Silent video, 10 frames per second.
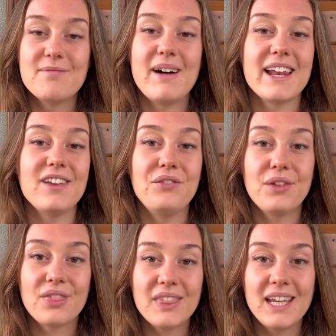but if
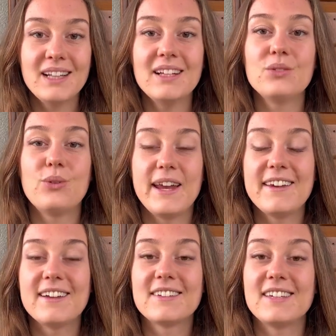you think that weight
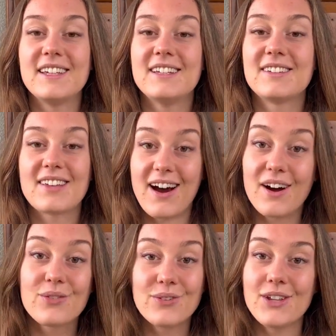loss is
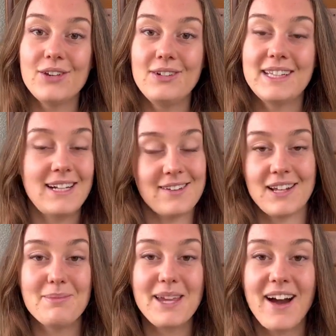hard for you, then it's
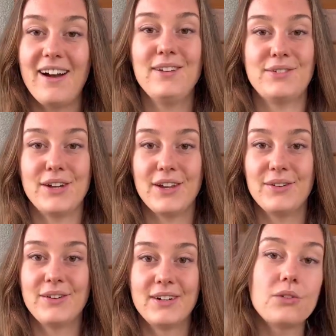gonna be hard for you.